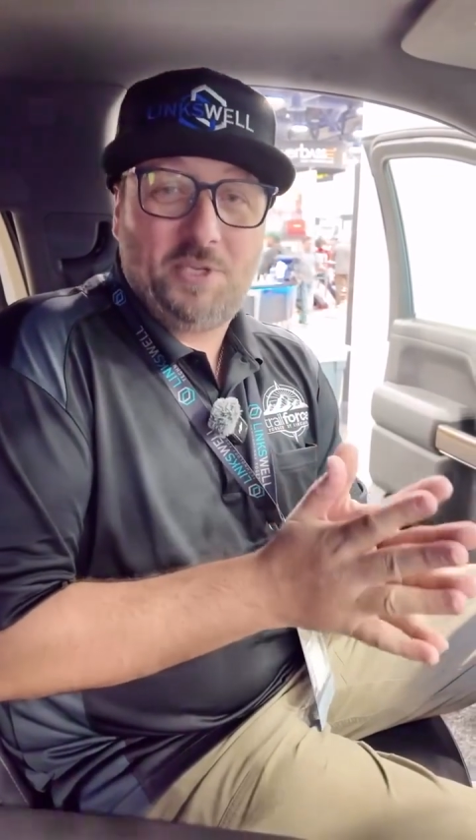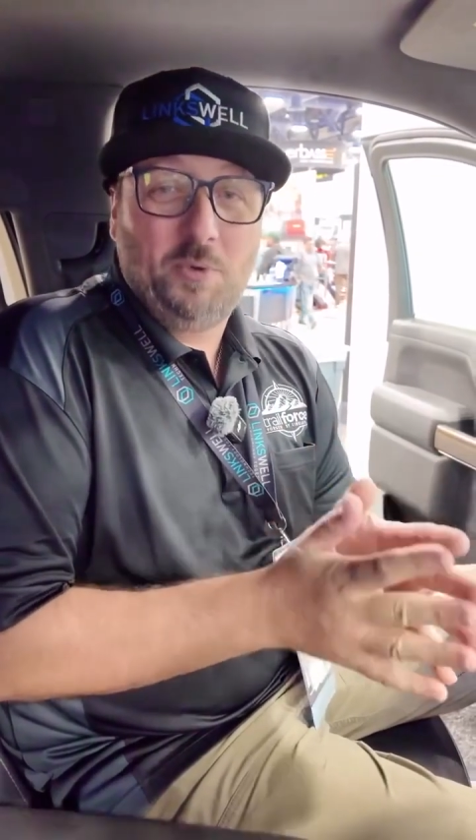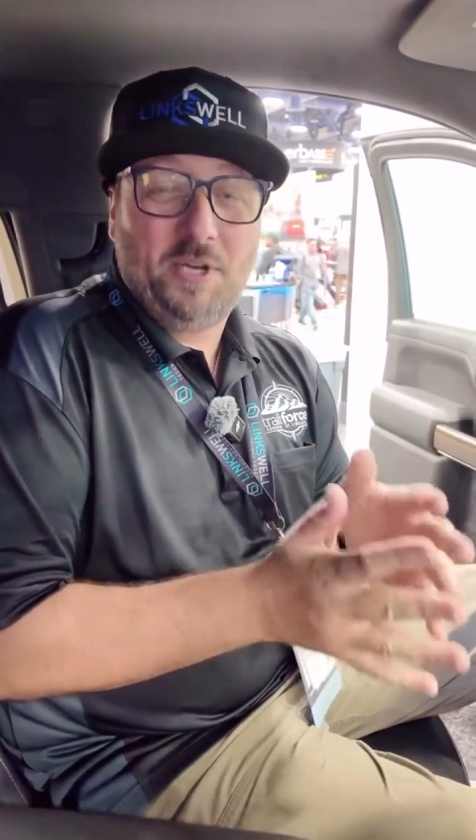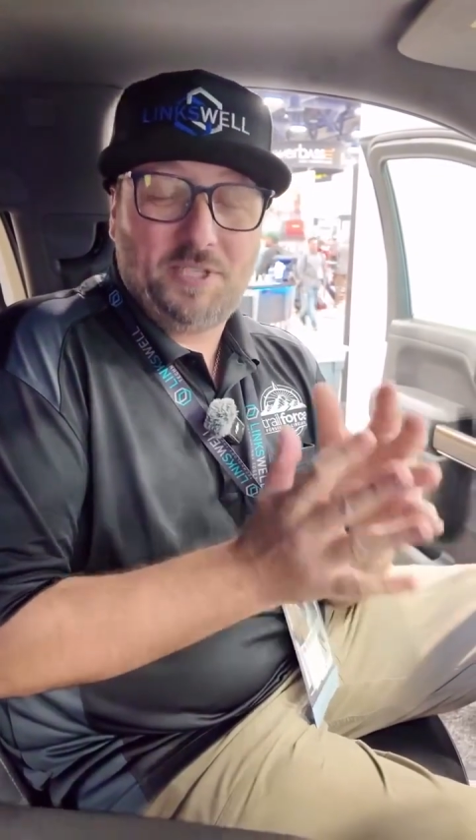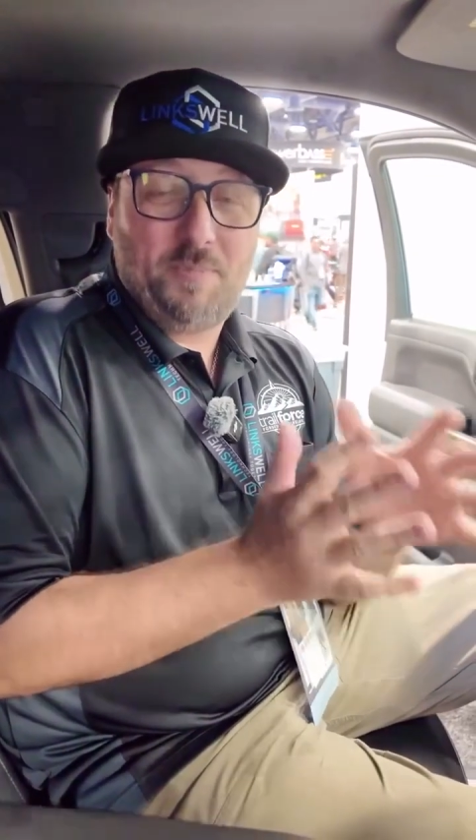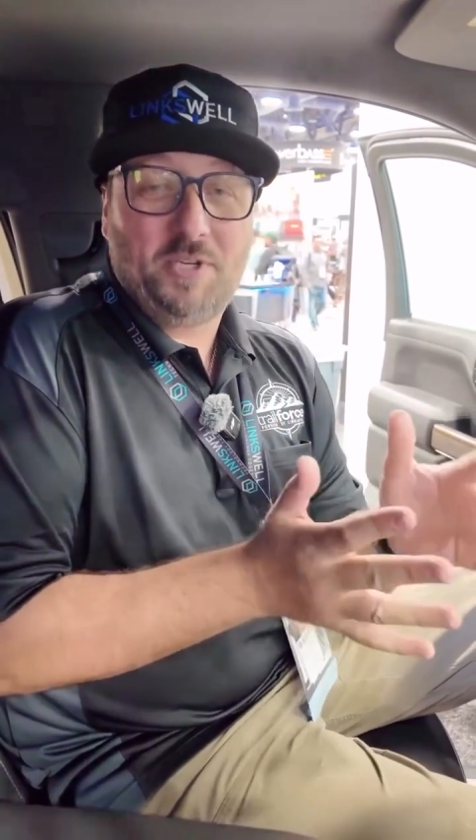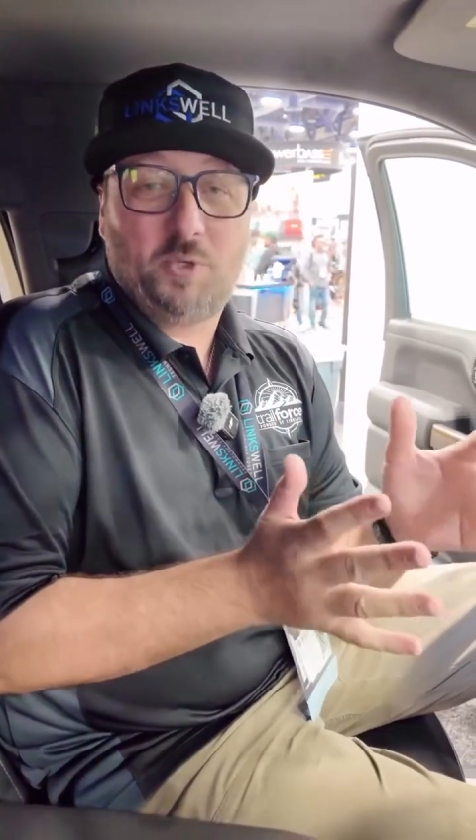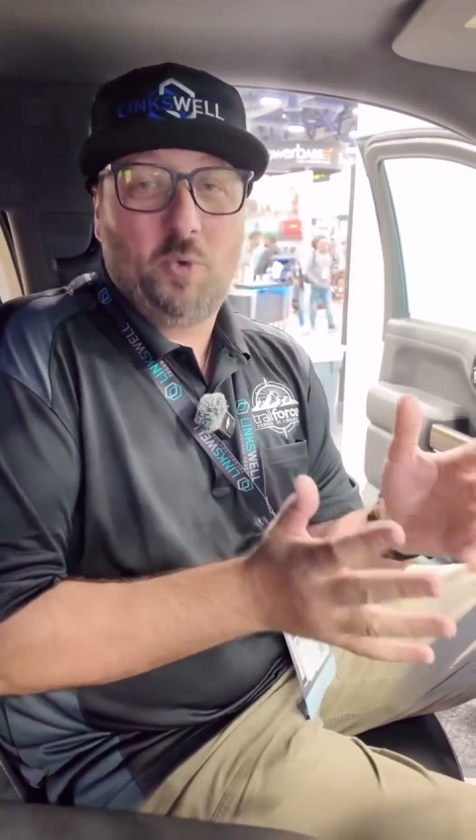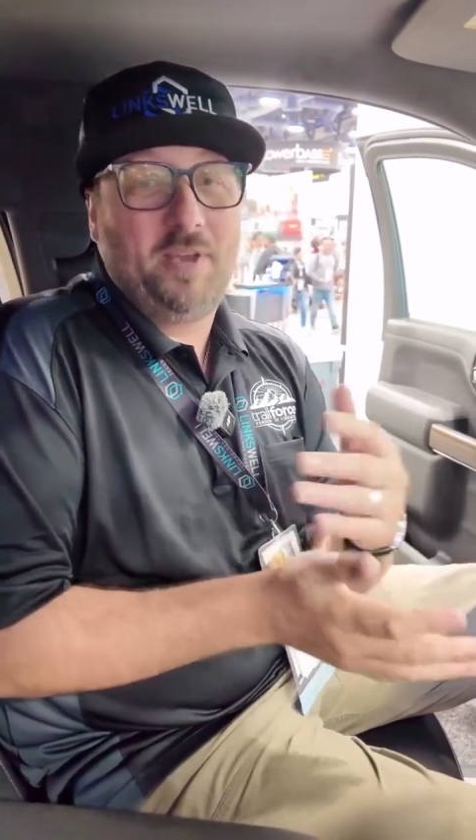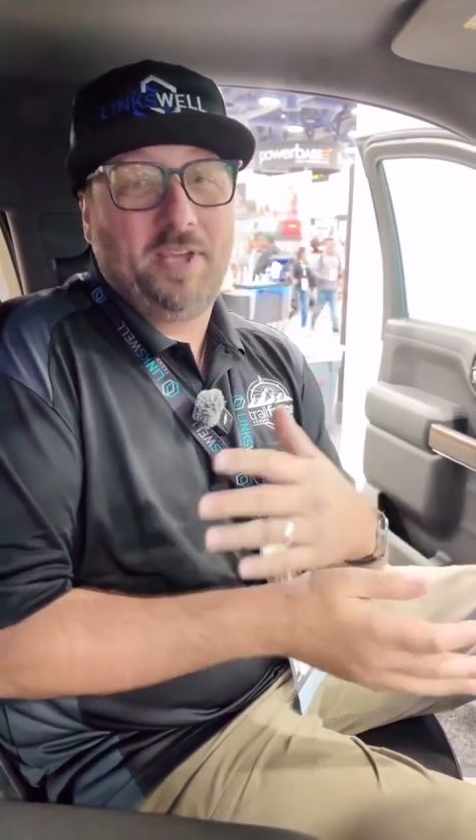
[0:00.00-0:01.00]
to in a
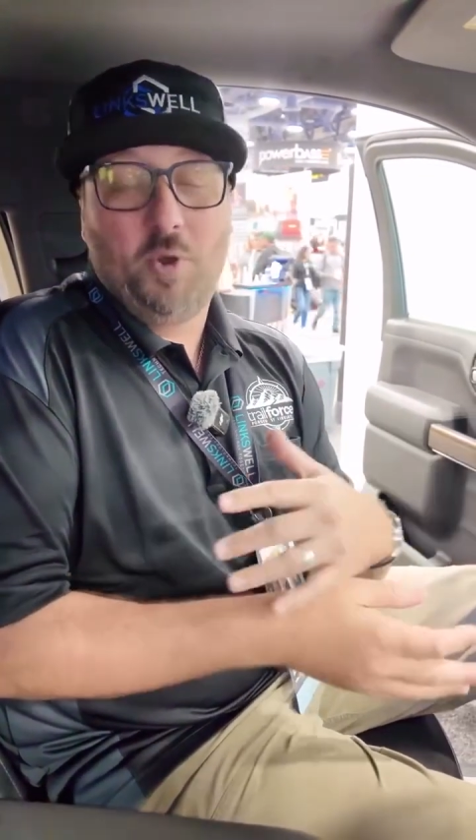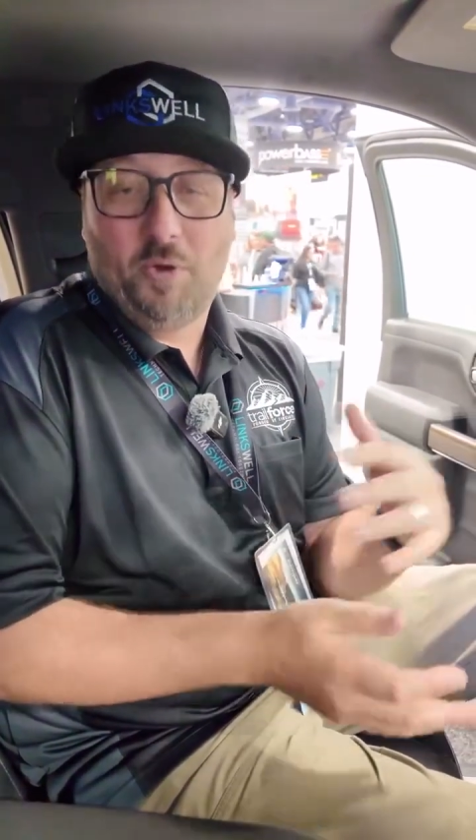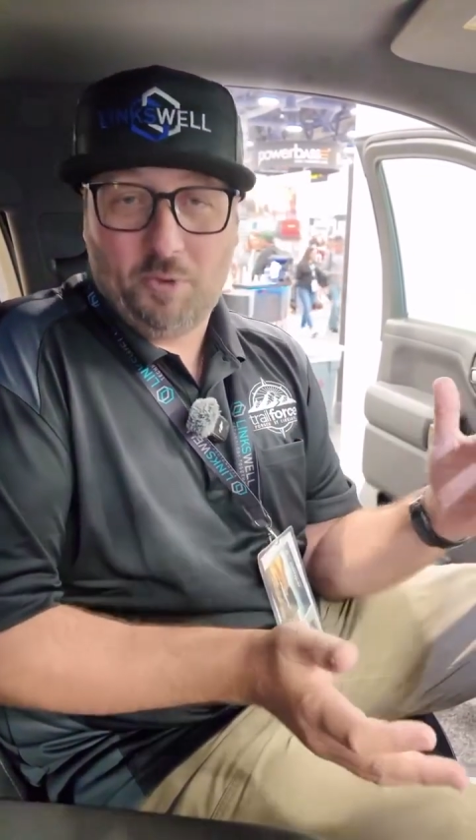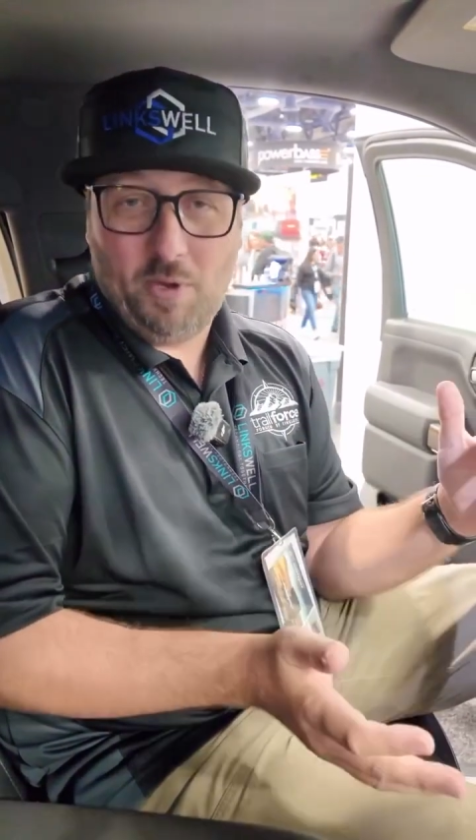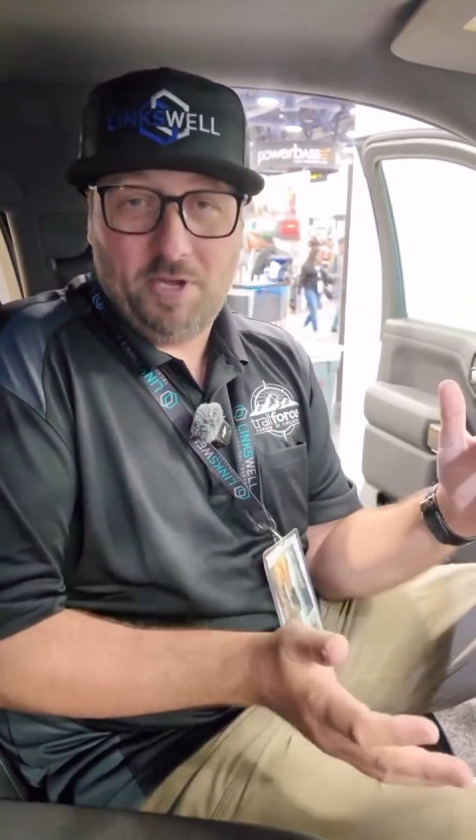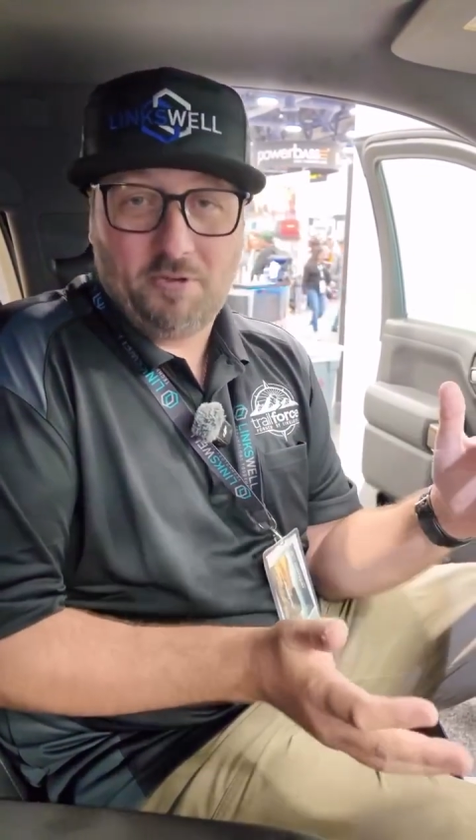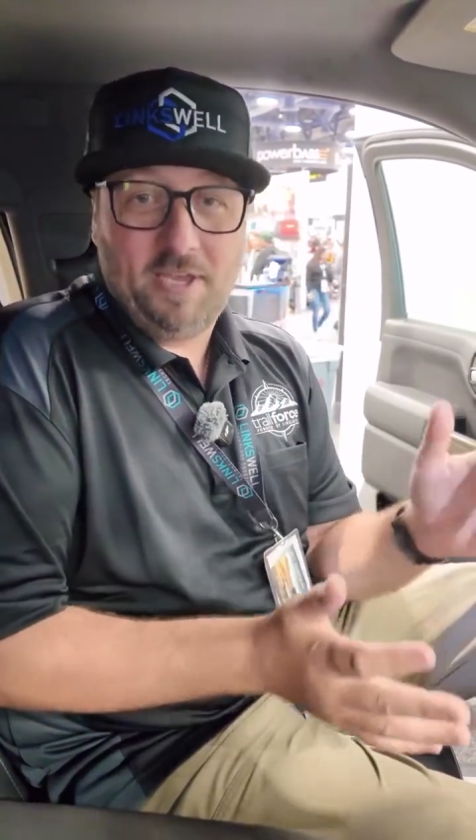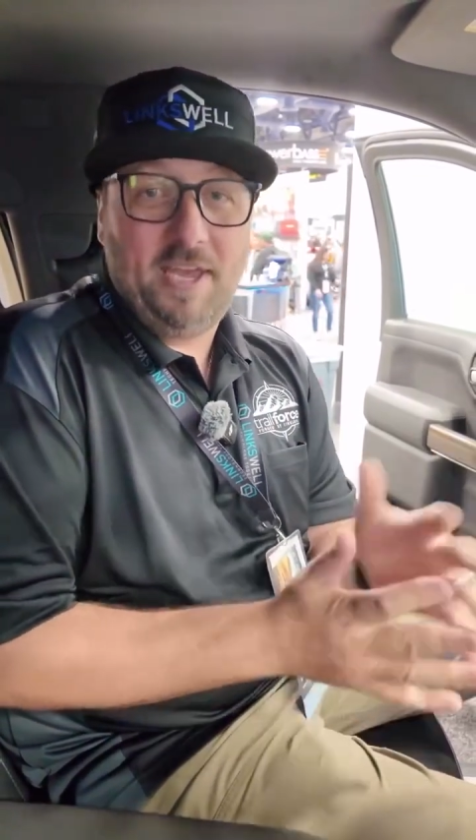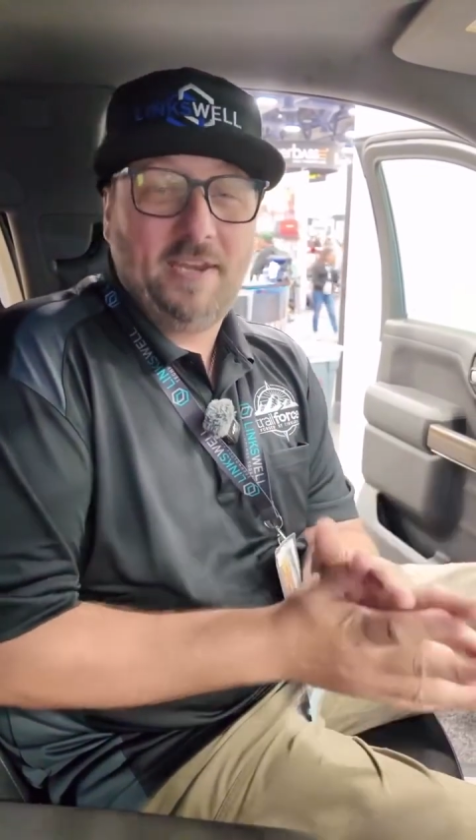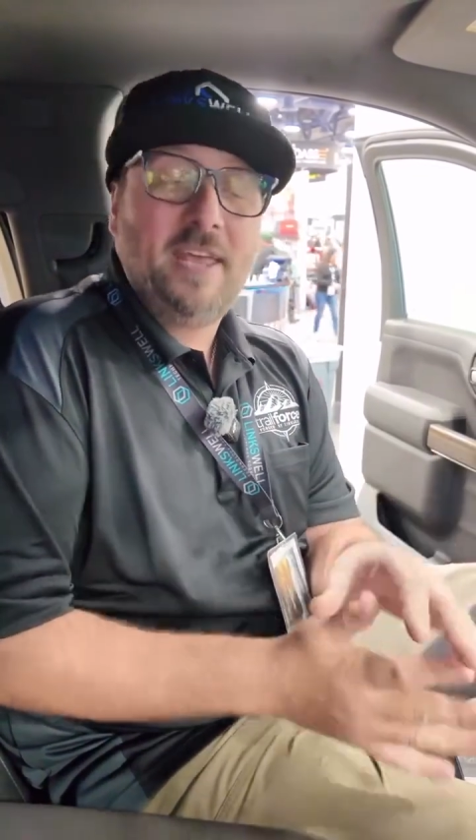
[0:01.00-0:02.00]
special way that no other radio
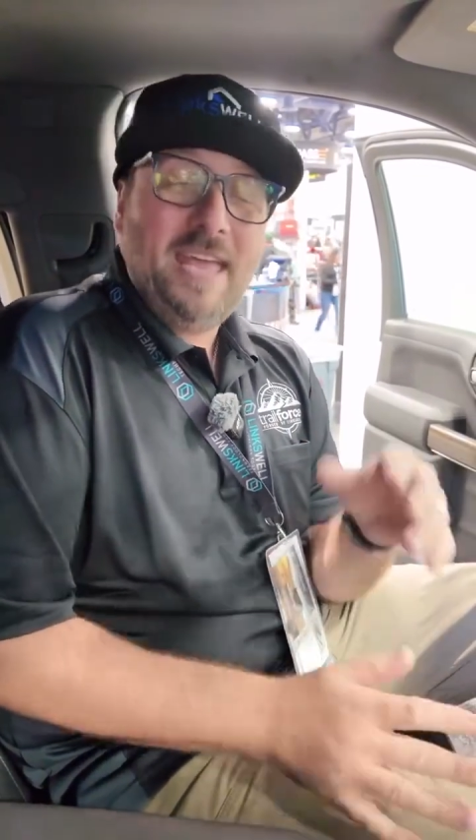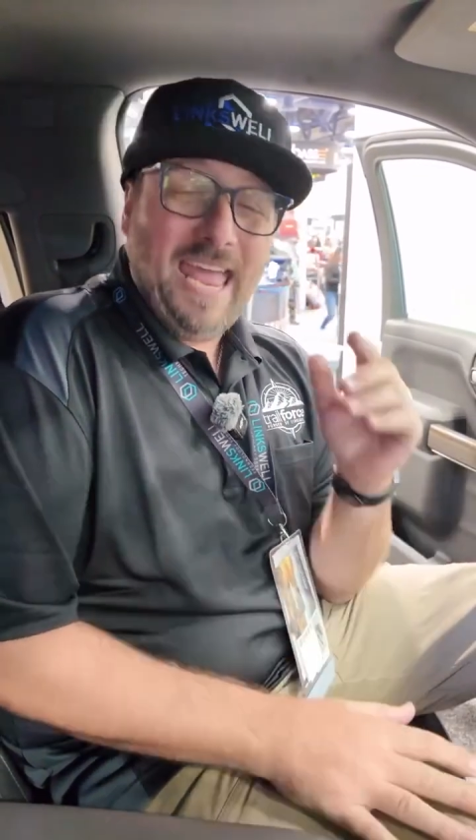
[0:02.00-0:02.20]
can.